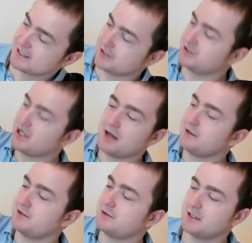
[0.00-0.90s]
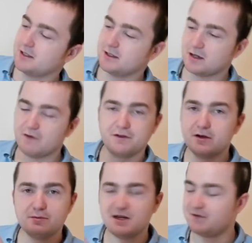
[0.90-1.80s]
a dozen of those
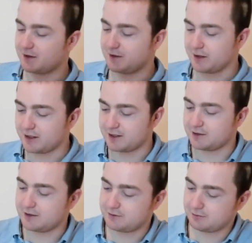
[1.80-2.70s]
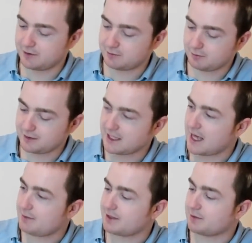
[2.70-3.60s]
minifigs inside. It will be
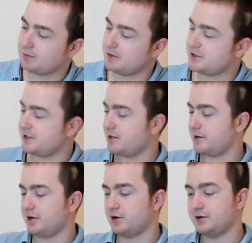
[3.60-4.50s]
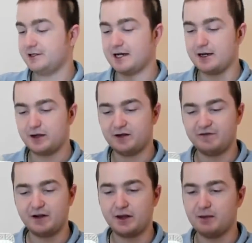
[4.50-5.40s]
epic. Plus there are nice and
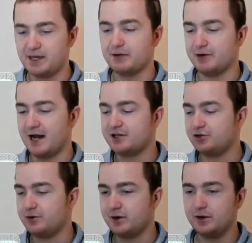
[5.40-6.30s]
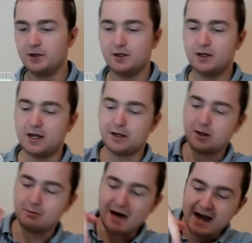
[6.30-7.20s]
fancy big reactors and some
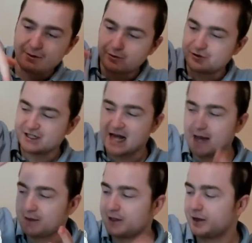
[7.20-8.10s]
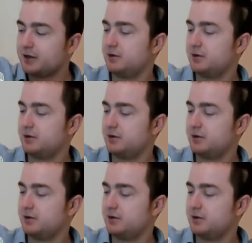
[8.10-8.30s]
aerodynamics.